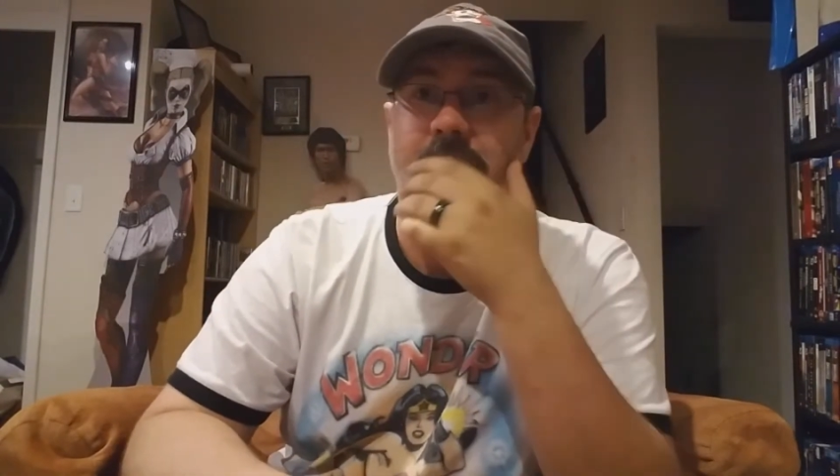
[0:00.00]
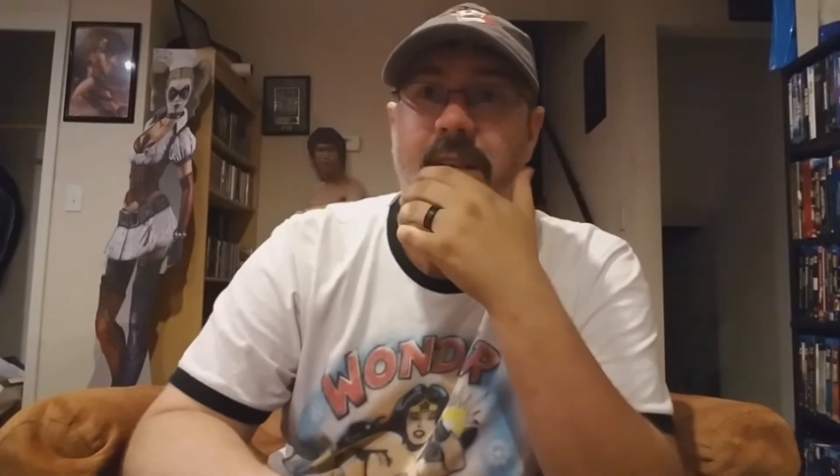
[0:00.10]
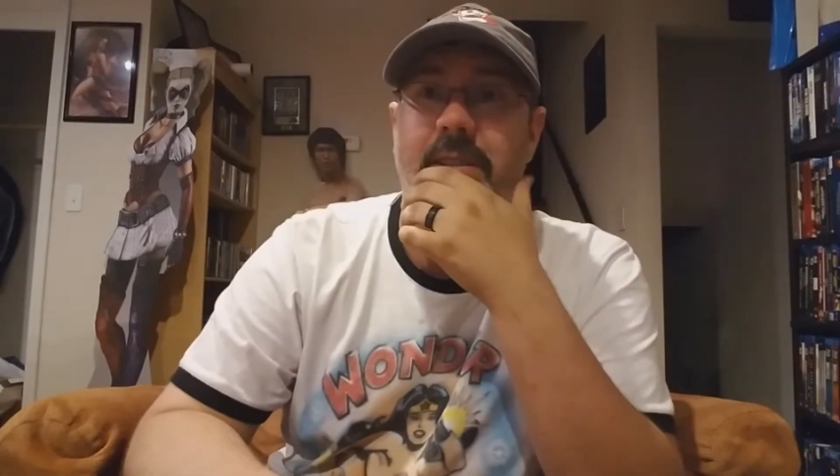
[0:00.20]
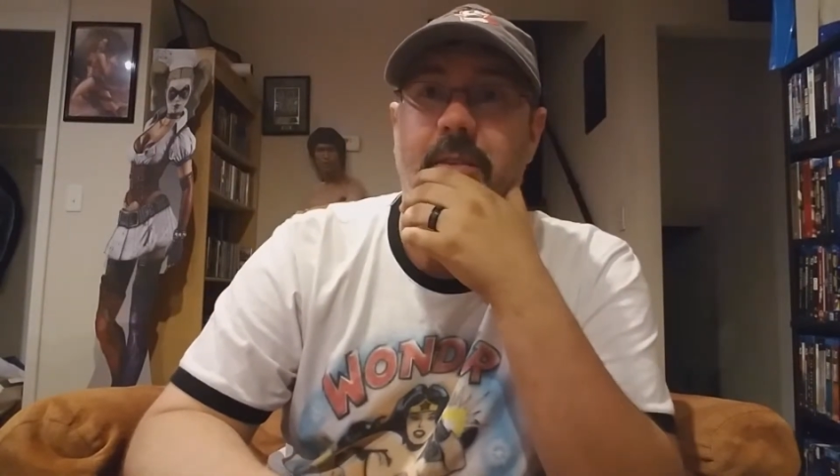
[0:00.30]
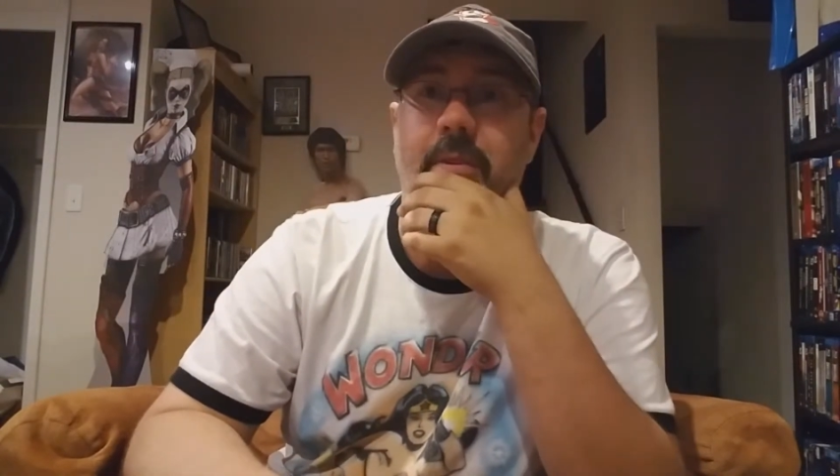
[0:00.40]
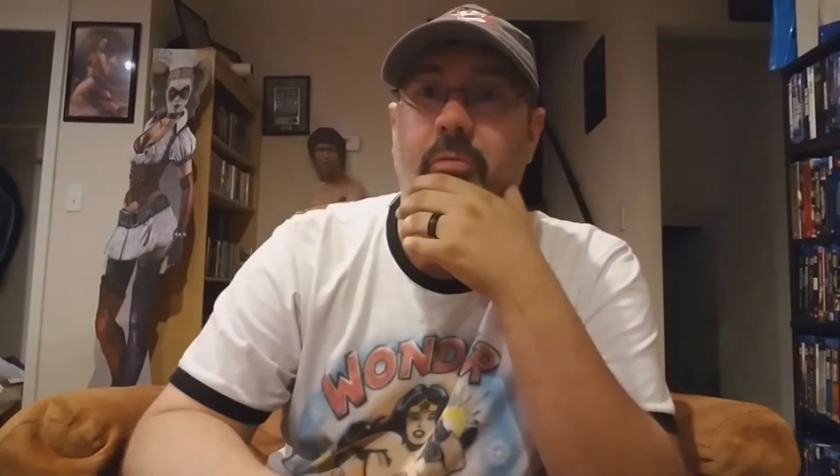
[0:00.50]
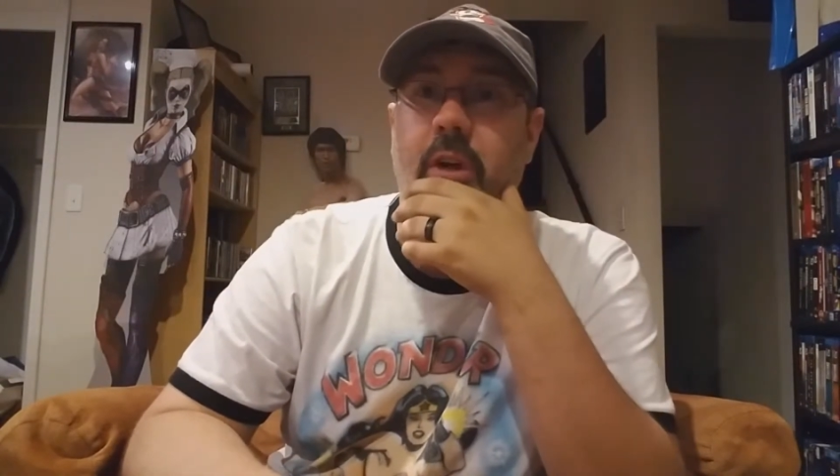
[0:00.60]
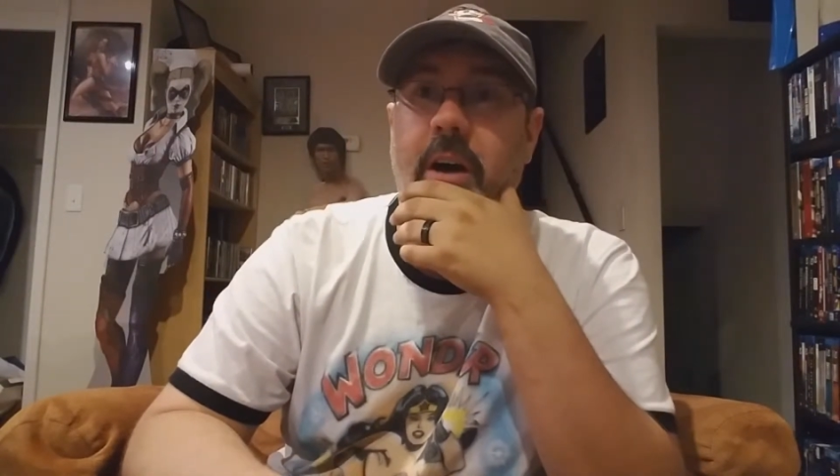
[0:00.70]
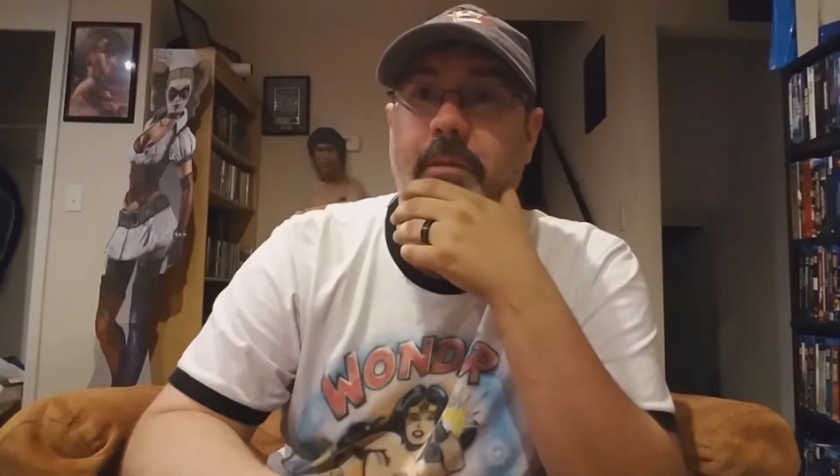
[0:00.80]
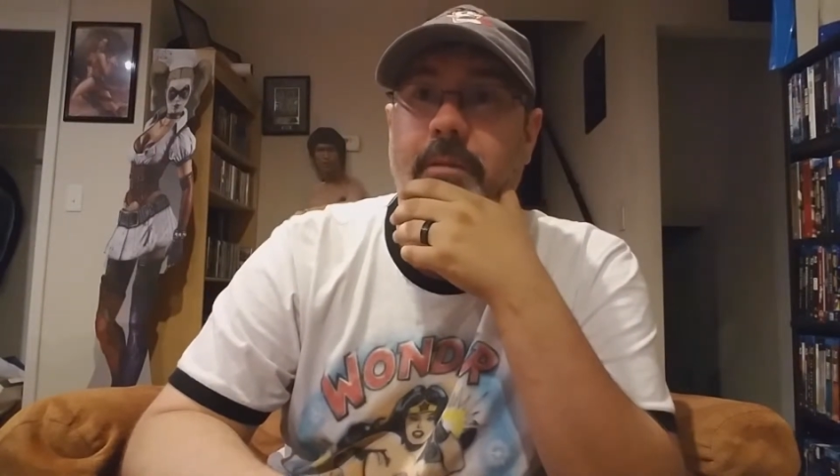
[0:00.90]
that's going to be
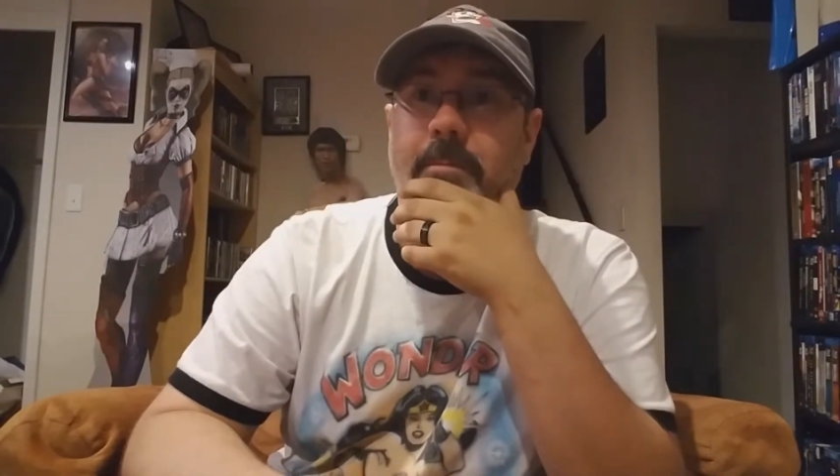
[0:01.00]
rough.